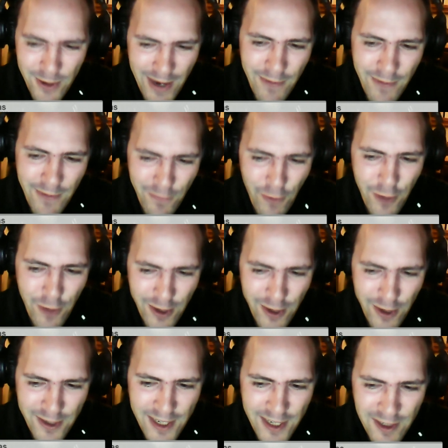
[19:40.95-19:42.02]
You have a very
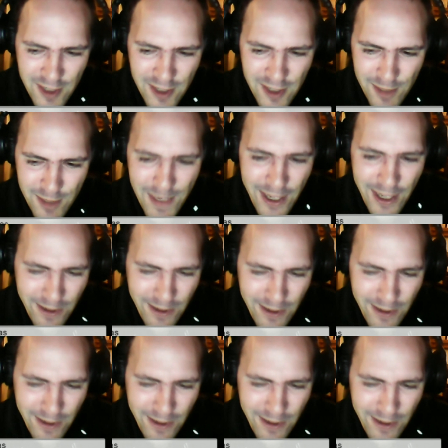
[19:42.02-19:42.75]
good sense of smell.